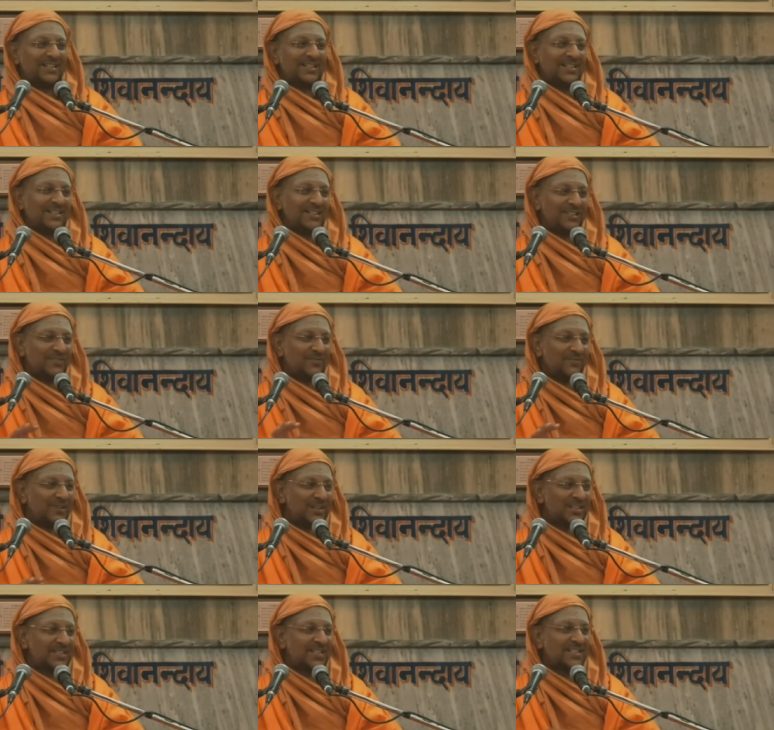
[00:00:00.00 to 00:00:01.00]
This
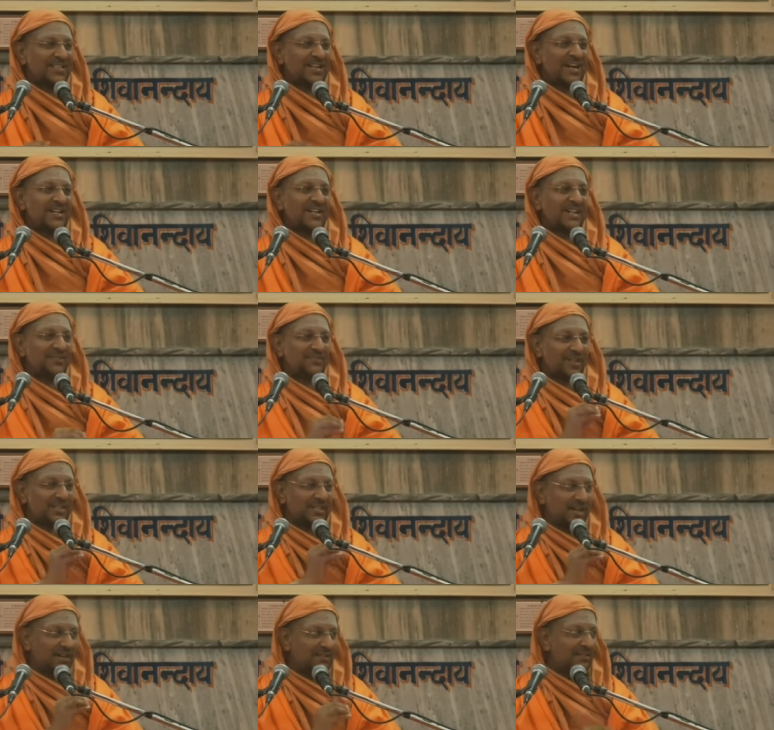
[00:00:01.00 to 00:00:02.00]
verses contain
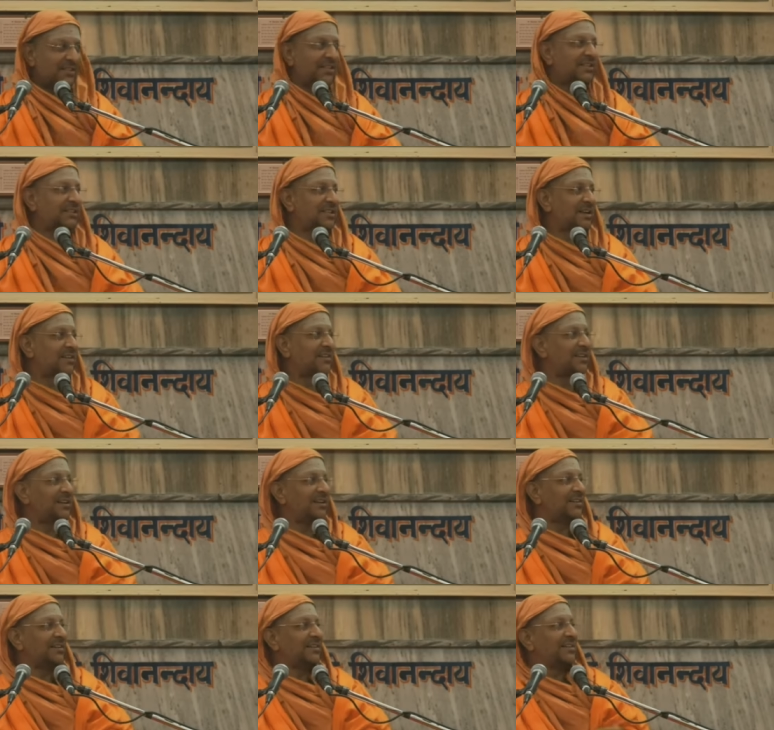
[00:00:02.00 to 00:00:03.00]
Vedanta
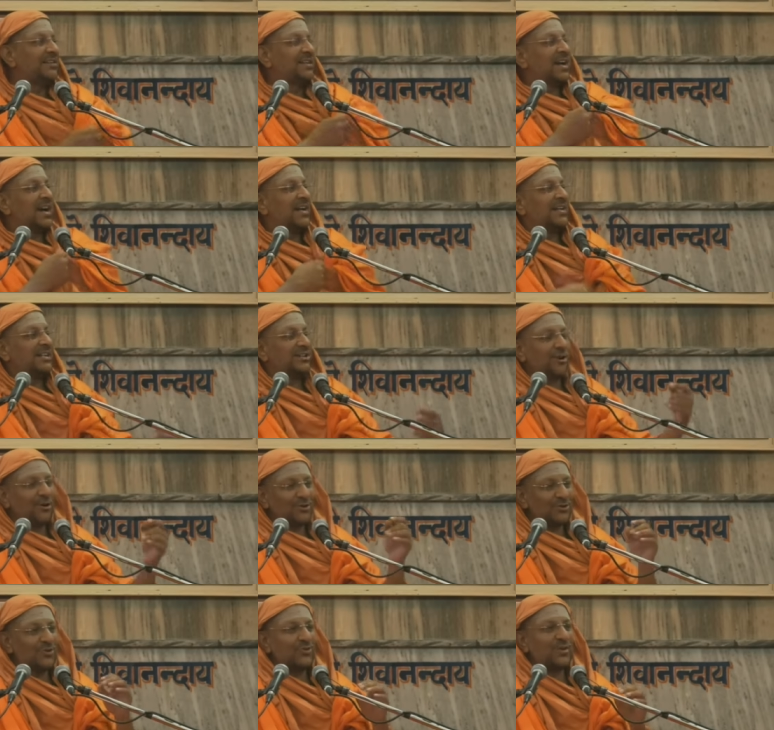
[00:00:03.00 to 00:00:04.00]
Jnana and it
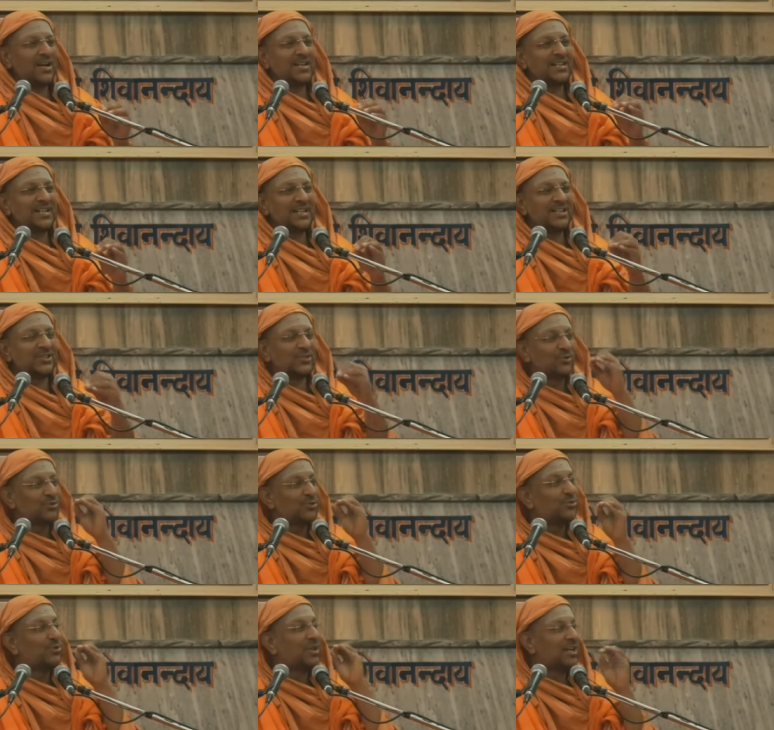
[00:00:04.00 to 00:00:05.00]
also contains
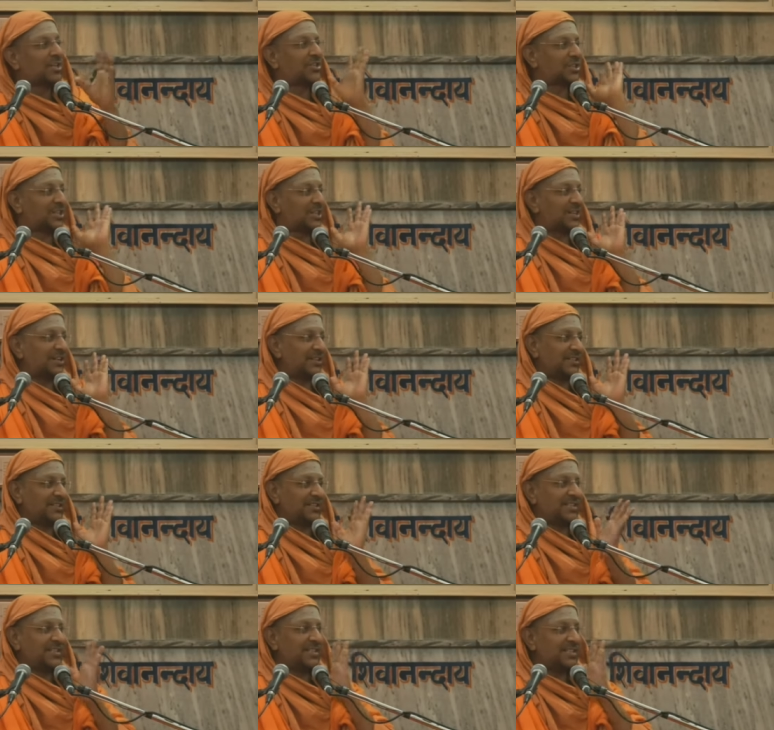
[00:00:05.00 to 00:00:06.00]
Guru Lakshana.
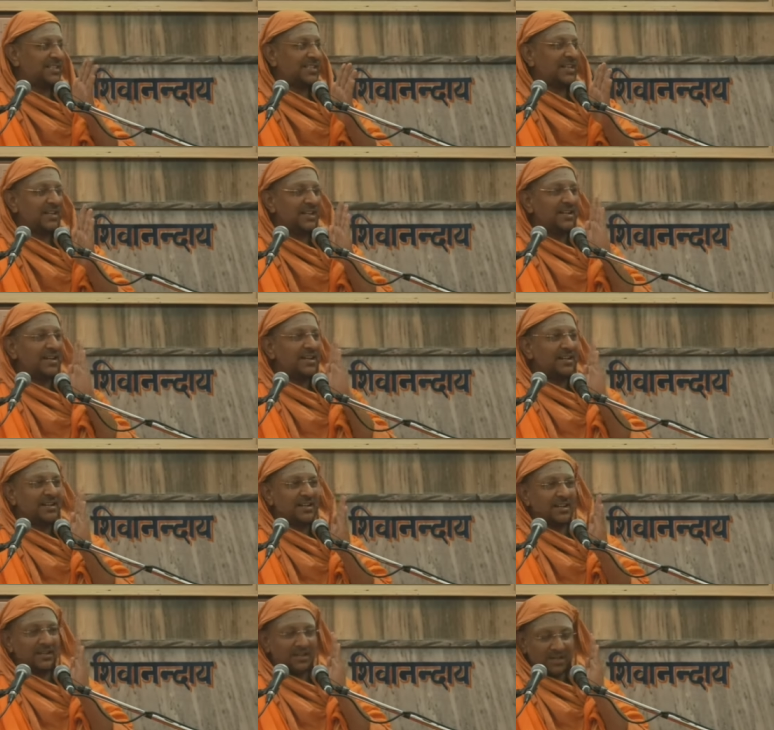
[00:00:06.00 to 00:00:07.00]
This is the real